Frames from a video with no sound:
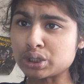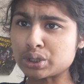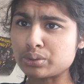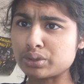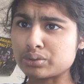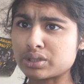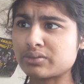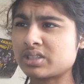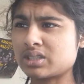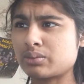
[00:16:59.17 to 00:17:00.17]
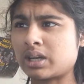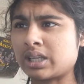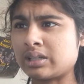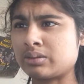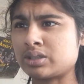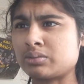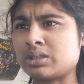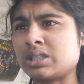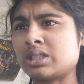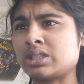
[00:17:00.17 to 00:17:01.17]
used to visit Riley when she
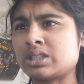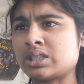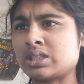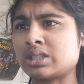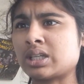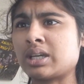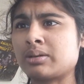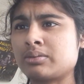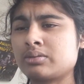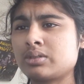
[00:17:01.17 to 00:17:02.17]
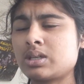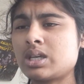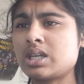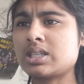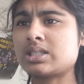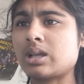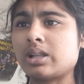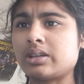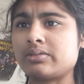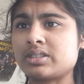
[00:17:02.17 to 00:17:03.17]
was younger, such like
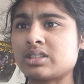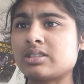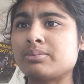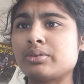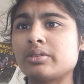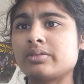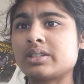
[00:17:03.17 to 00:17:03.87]
Sully visited Boo. If